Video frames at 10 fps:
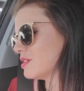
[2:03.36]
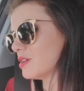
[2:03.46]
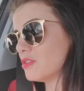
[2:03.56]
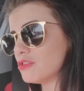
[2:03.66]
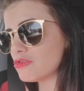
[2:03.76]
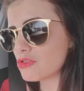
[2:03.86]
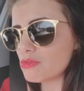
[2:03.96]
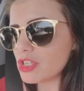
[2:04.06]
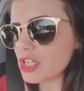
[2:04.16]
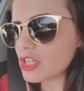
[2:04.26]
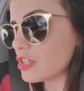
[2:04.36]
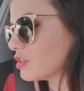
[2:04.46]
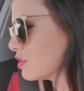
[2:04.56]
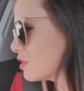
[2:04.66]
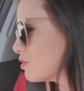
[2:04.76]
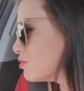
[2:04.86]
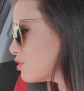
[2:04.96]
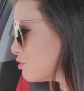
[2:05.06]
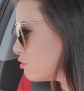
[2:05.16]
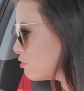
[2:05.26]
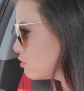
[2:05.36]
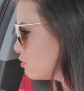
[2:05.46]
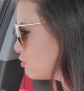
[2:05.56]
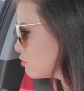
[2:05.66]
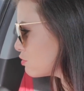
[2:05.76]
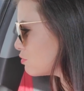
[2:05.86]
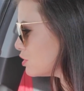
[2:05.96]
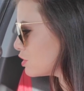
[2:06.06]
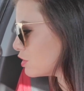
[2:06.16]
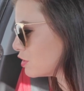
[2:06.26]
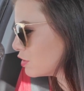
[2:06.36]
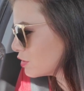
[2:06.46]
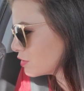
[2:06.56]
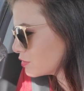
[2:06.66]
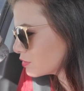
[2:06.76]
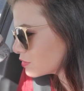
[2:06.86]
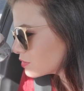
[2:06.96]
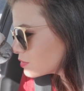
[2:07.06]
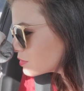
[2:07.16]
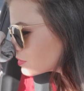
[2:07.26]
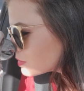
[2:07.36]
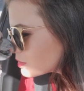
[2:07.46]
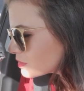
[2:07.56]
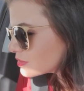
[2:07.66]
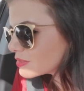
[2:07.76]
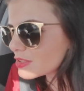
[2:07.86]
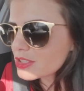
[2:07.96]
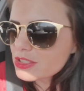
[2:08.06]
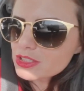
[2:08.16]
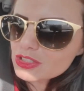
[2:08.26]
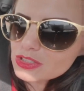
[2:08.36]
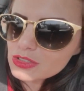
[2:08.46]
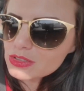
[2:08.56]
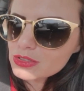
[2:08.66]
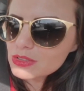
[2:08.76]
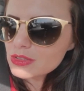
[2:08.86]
Are you squeaking? What's this little squeaking? Oh, you're cute.